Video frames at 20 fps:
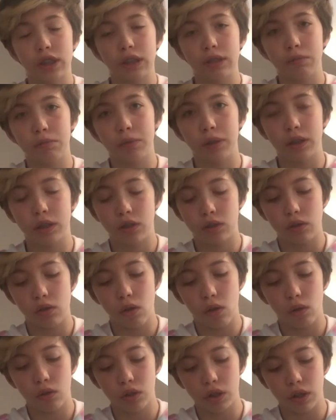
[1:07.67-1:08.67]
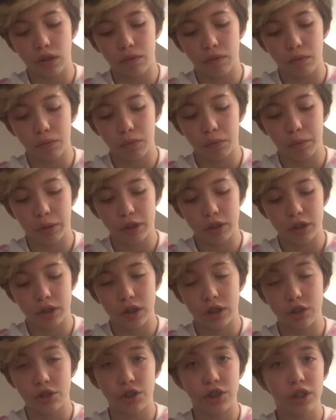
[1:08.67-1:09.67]
given me a whole ton of
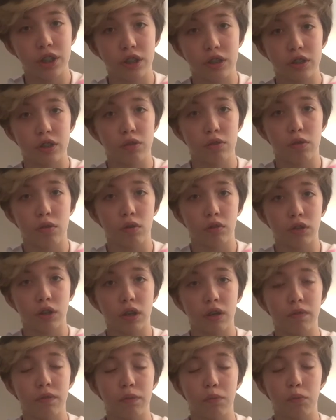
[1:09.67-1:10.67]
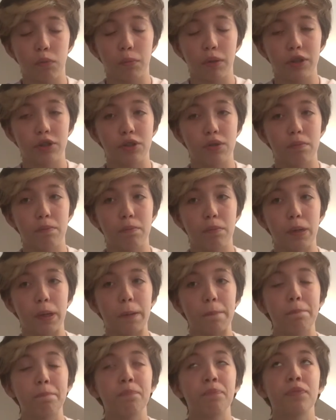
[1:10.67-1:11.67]
information, and she doesn't know a whole ton of information,
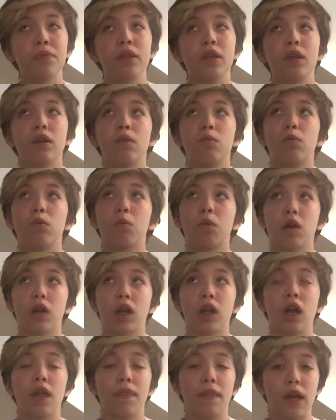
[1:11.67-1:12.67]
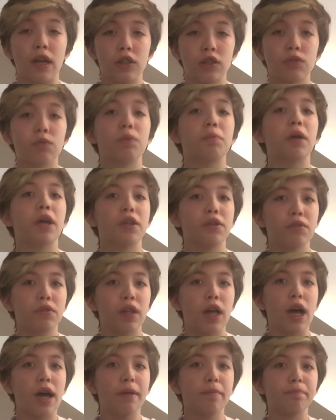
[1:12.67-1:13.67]
but we're working on that, so we might do
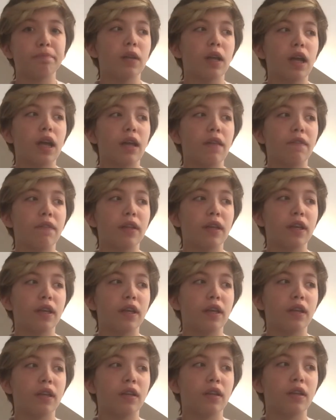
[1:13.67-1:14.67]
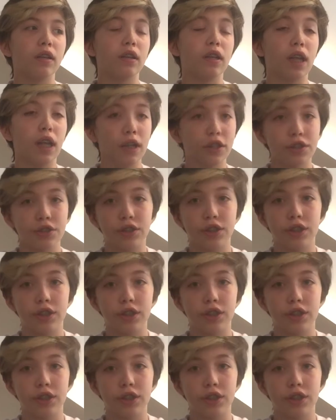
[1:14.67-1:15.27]
that. And then next